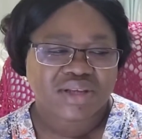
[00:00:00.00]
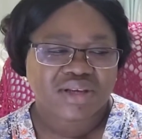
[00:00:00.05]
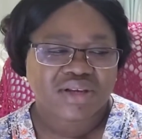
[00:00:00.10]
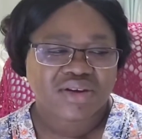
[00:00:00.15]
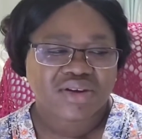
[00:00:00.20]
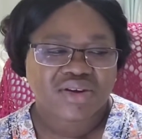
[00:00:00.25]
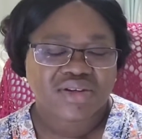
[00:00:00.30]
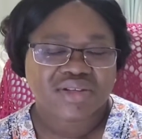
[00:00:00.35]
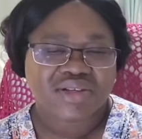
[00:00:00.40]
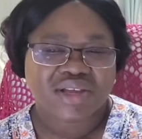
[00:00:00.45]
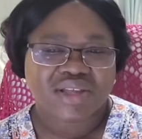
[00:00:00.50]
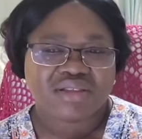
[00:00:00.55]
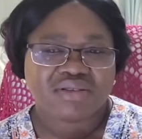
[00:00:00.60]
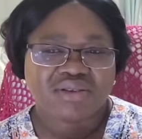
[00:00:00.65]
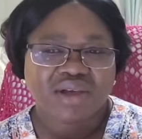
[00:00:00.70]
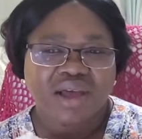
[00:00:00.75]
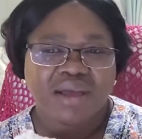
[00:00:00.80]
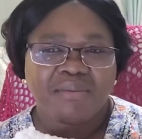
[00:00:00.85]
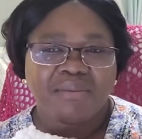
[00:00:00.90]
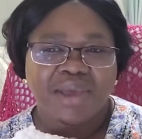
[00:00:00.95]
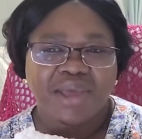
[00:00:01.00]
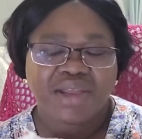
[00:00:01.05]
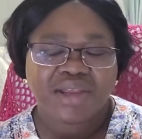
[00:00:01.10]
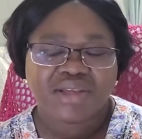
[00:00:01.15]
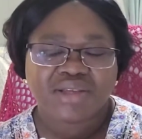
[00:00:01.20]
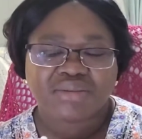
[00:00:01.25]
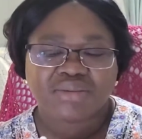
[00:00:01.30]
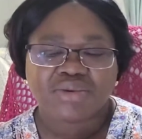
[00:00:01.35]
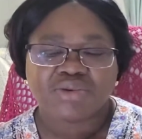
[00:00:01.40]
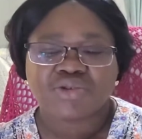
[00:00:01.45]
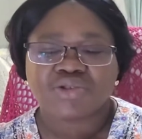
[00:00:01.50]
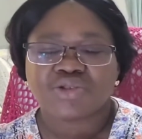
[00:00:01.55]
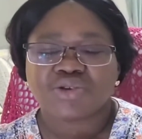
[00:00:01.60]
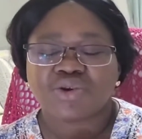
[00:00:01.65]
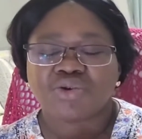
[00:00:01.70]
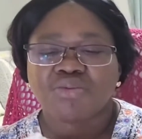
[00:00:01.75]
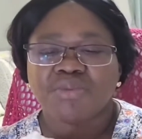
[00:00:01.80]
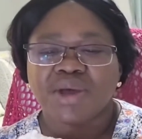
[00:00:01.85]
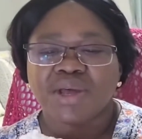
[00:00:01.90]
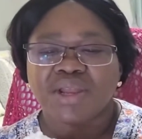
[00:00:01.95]
Because I made this move
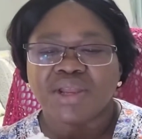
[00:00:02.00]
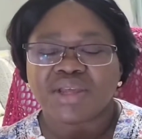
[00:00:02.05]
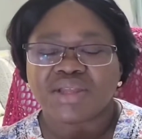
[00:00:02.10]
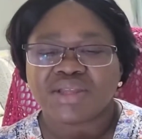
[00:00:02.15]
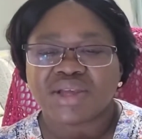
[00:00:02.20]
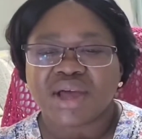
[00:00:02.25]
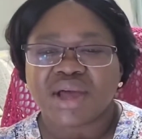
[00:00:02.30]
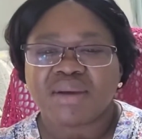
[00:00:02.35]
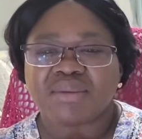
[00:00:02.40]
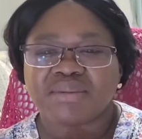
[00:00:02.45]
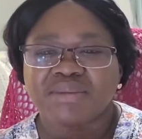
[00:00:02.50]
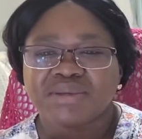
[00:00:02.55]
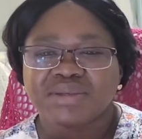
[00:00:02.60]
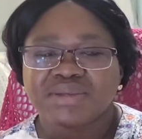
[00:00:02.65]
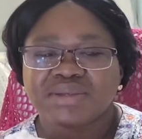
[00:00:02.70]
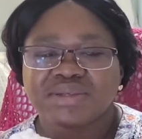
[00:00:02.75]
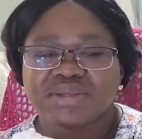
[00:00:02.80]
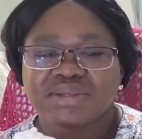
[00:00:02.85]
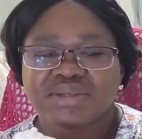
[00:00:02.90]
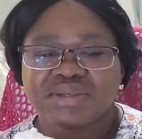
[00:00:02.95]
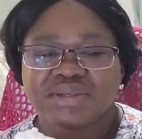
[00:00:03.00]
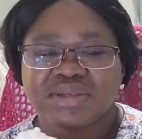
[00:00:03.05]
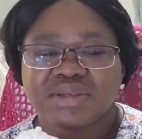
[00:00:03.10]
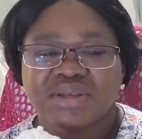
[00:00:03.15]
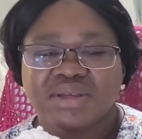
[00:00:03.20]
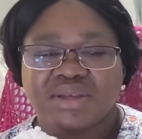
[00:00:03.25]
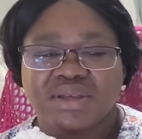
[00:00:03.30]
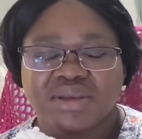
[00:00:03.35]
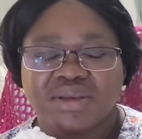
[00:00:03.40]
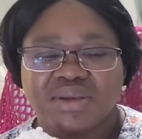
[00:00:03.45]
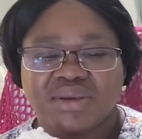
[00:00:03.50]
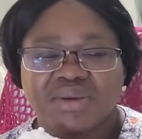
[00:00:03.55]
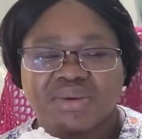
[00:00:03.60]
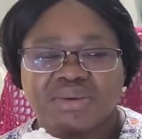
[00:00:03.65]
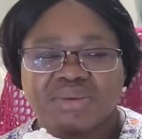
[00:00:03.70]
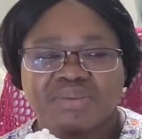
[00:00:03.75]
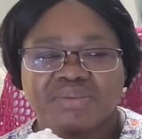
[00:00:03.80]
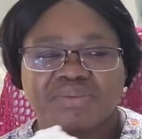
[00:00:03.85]
so many times, you know.